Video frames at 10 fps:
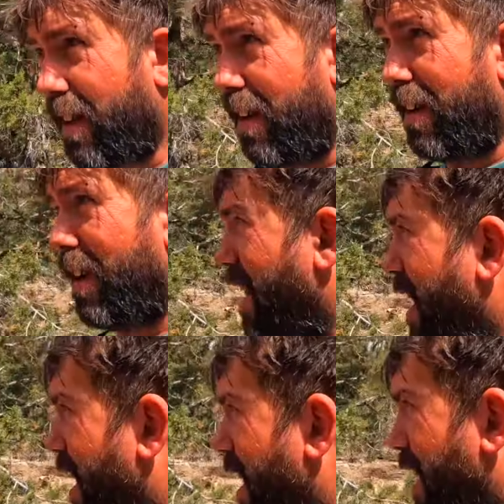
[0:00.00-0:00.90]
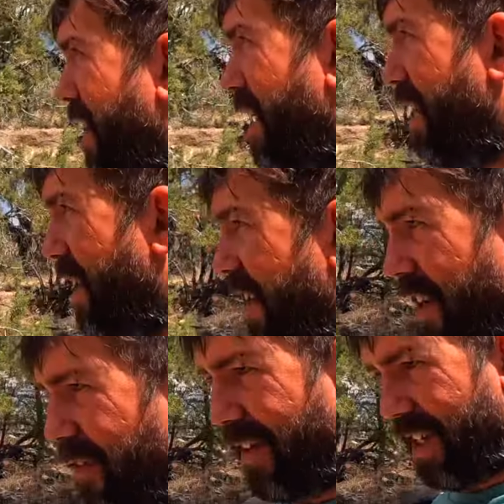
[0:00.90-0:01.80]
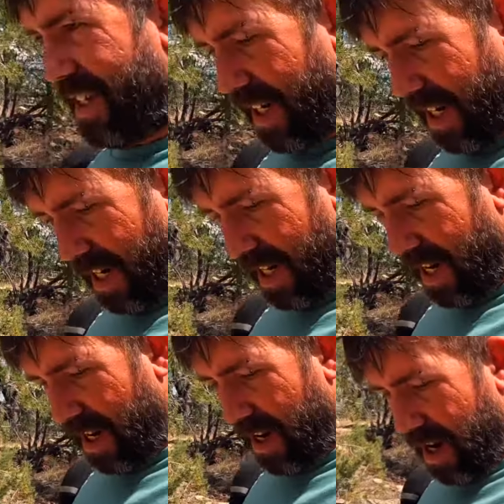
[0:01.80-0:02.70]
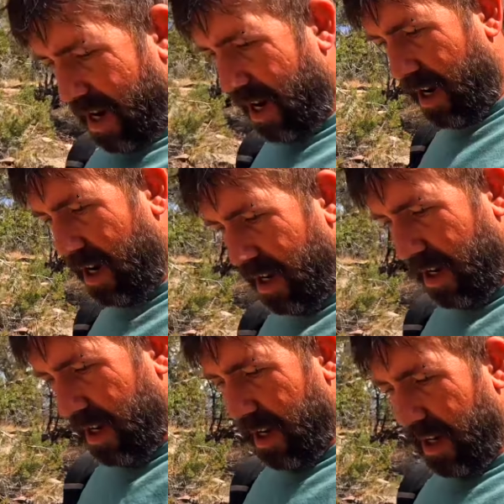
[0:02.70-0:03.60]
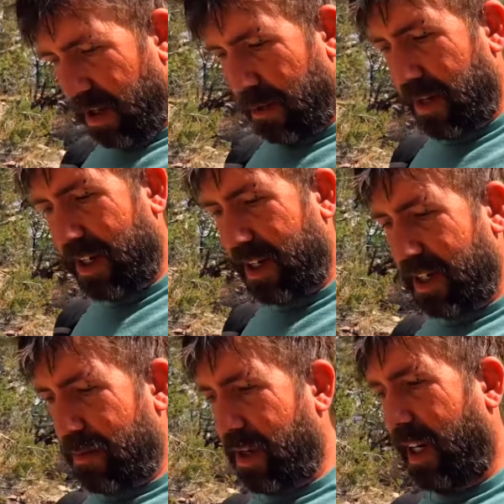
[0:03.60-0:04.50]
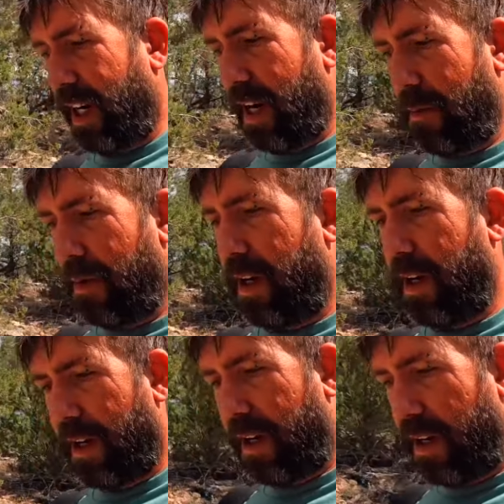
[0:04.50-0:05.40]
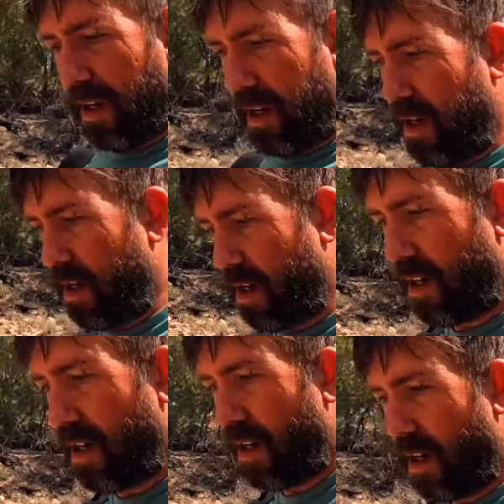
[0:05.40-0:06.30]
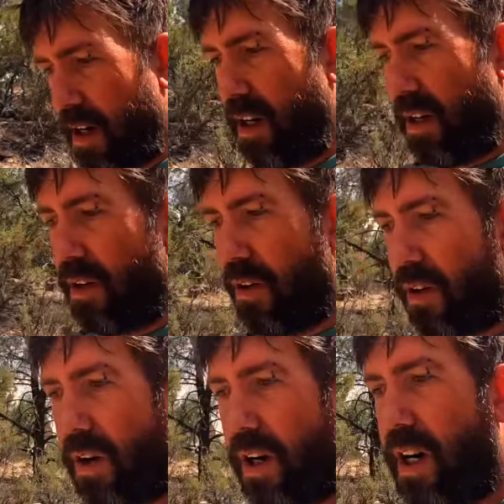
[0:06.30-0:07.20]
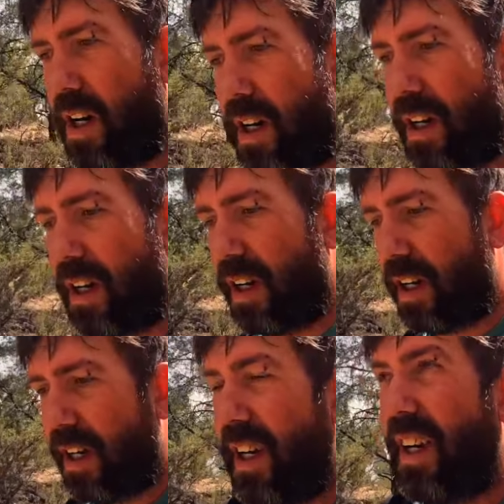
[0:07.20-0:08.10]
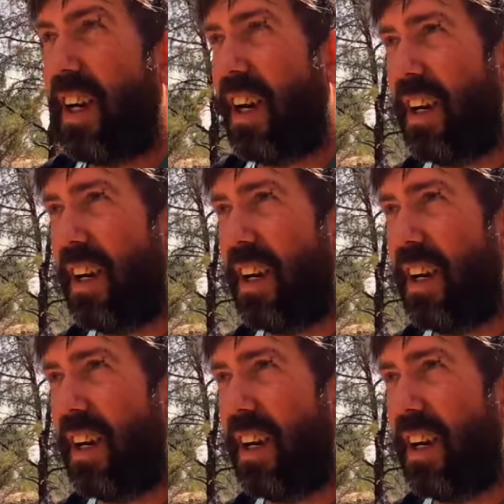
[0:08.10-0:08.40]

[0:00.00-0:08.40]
to go investigate that. Could be just somebody camping out here, or I